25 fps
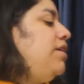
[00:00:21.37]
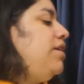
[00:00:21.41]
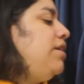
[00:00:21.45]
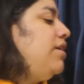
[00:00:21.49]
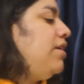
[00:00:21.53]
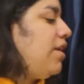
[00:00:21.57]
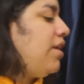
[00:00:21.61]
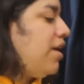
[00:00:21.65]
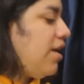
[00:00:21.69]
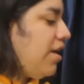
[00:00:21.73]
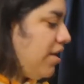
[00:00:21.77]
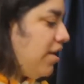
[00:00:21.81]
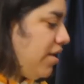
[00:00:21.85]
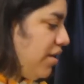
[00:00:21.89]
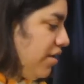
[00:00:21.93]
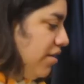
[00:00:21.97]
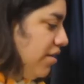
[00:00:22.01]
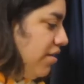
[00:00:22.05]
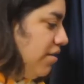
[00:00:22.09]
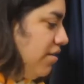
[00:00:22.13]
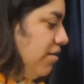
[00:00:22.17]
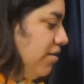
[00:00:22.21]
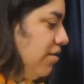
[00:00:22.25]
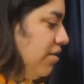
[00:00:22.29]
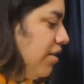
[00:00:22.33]
yeah,
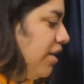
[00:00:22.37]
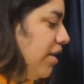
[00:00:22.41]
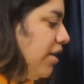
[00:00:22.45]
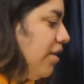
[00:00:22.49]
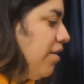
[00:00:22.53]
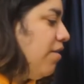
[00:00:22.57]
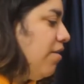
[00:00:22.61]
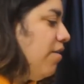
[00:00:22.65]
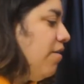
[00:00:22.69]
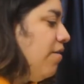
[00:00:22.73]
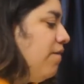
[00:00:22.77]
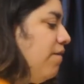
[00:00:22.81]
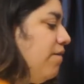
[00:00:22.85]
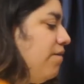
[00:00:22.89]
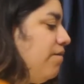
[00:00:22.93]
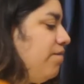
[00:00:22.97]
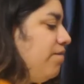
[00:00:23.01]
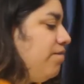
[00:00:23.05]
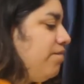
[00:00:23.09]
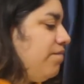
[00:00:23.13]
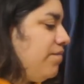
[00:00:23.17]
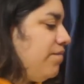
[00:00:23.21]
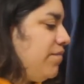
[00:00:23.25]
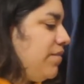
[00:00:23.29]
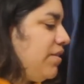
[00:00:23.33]
like
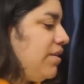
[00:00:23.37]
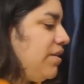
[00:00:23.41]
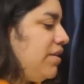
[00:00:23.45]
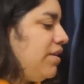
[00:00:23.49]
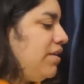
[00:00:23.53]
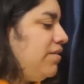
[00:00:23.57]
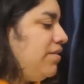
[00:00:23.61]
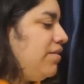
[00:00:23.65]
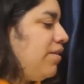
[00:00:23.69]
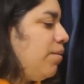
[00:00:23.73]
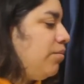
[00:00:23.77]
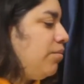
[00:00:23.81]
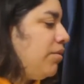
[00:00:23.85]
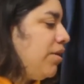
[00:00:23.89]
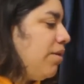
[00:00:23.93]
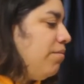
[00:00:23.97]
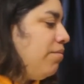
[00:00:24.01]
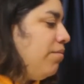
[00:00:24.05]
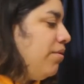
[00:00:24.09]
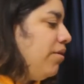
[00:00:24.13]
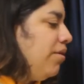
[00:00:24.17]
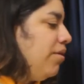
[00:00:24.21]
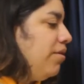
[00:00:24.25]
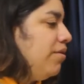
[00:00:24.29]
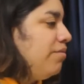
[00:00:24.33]
in
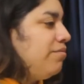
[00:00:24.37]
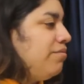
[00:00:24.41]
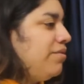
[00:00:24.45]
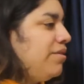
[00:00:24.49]
September,